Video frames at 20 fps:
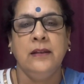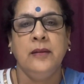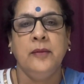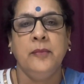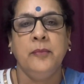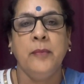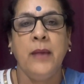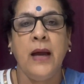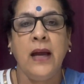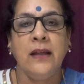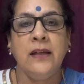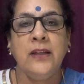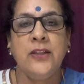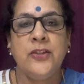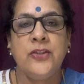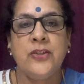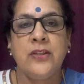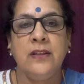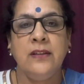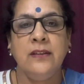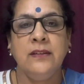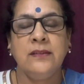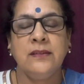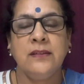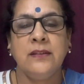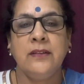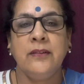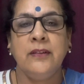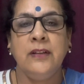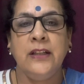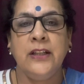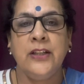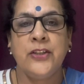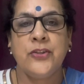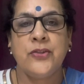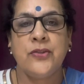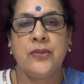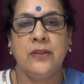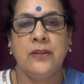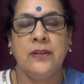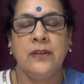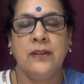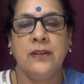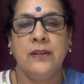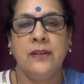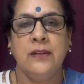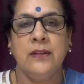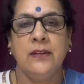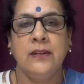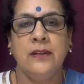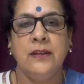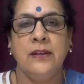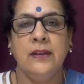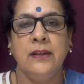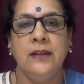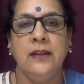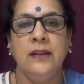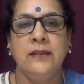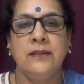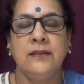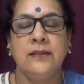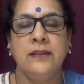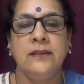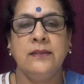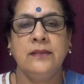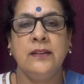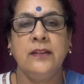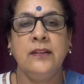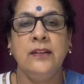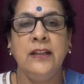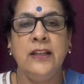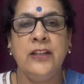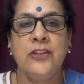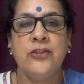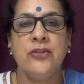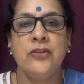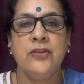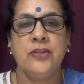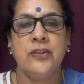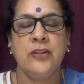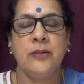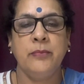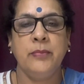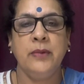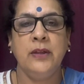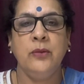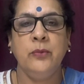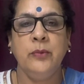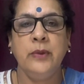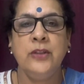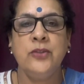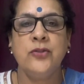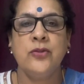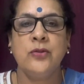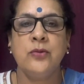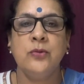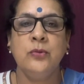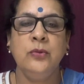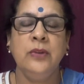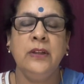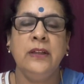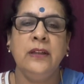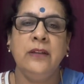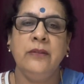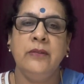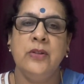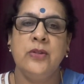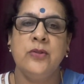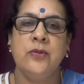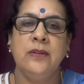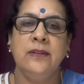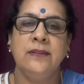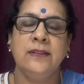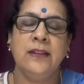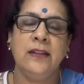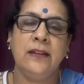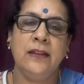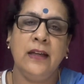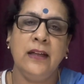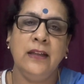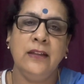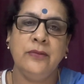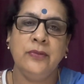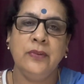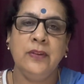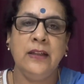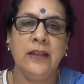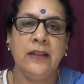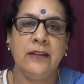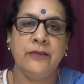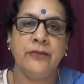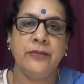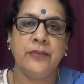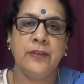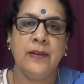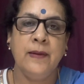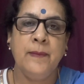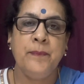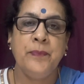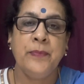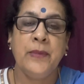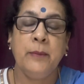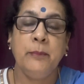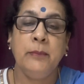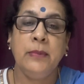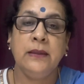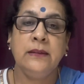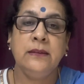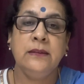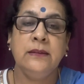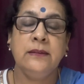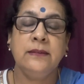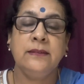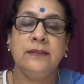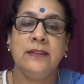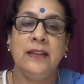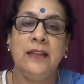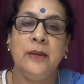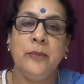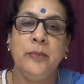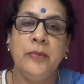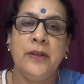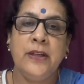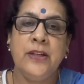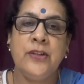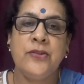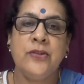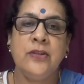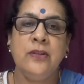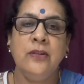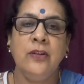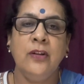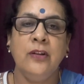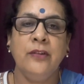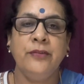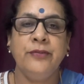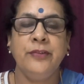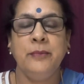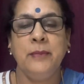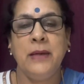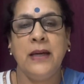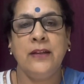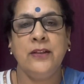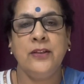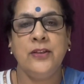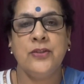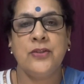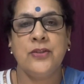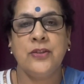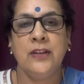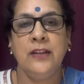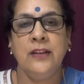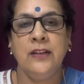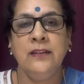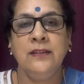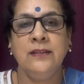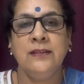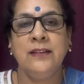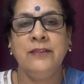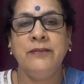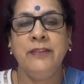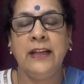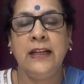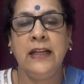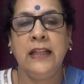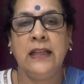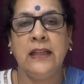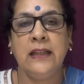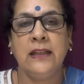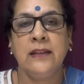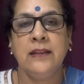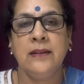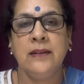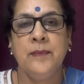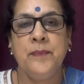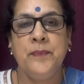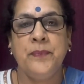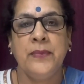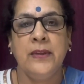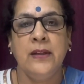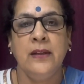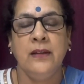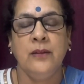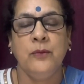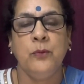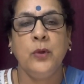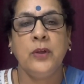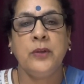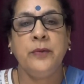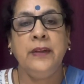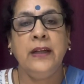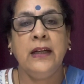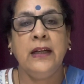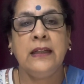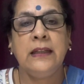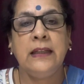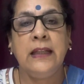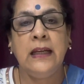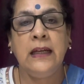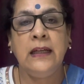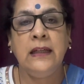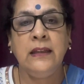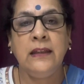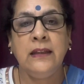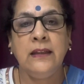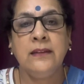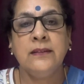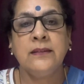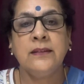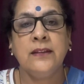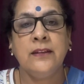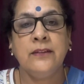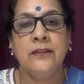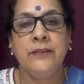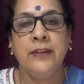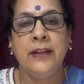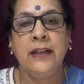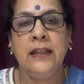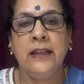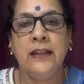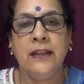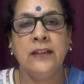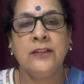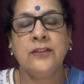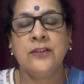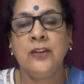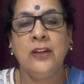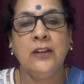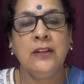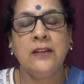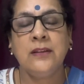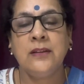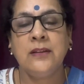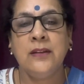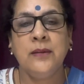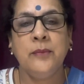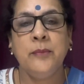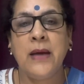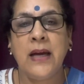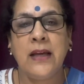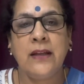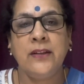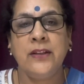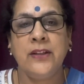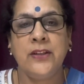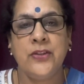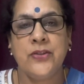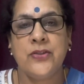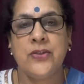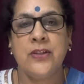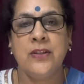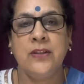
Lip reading: Marriage is a relation. It's a relationship in which two individuals are tied for life. But the celebration of a marriage is the wedding. What we attend is a wedding. It's not a marriage.